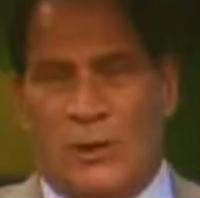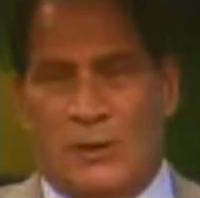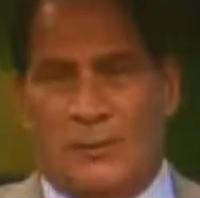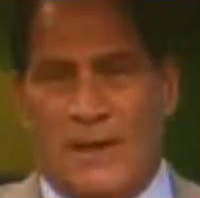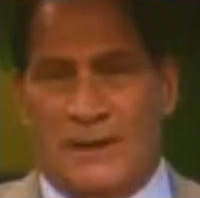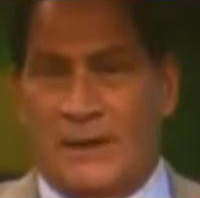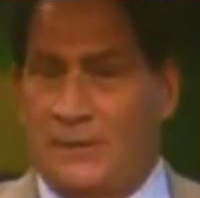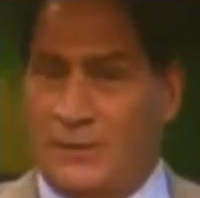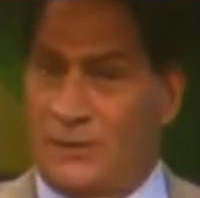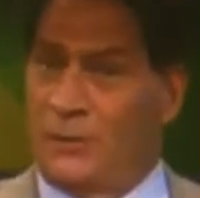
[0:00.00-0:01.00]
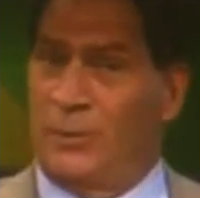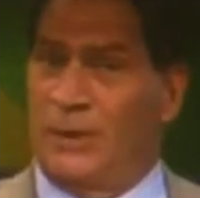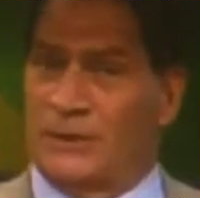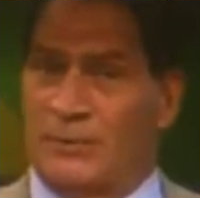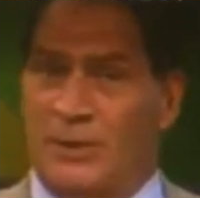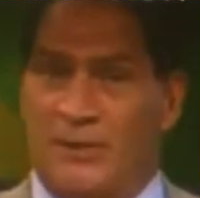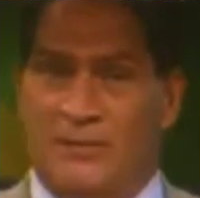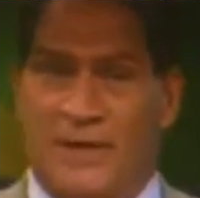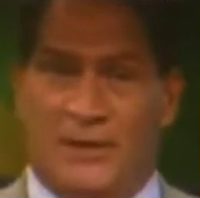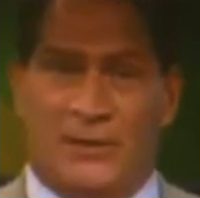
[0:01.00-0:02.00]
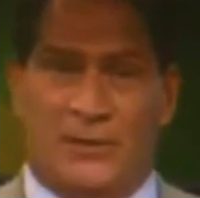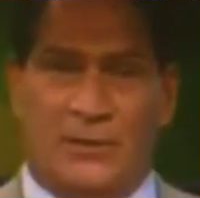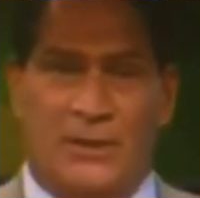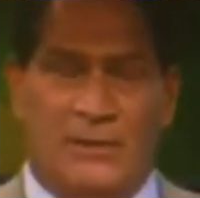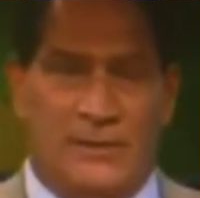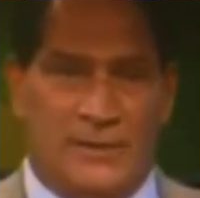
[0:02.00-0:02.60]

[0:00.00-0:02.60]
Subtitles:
Welcome back. Now, this could possibly affect you.